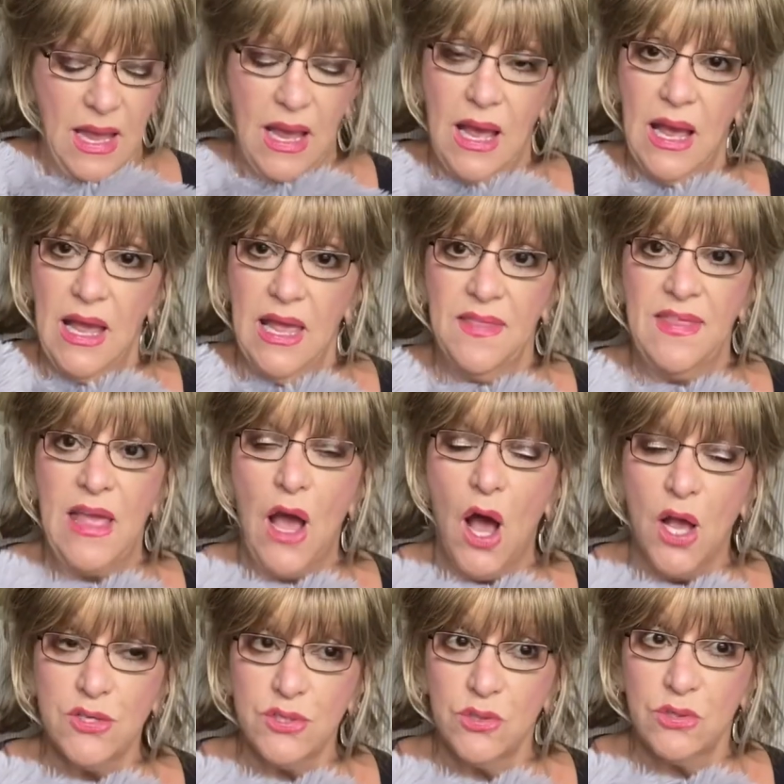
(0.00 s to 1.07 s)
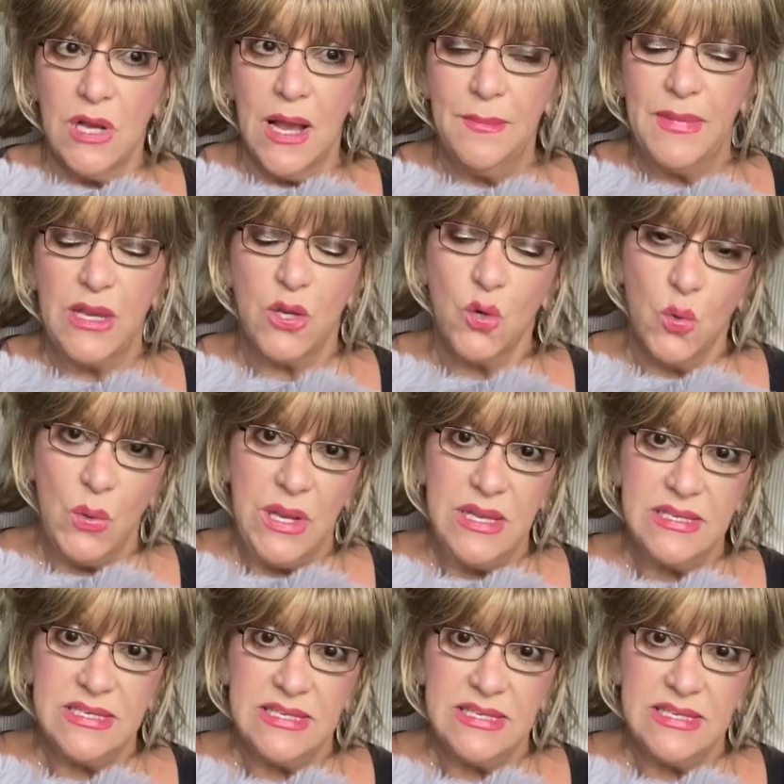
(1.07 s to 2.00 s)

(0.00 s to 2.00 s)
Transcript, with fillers: Uh, they also come in queen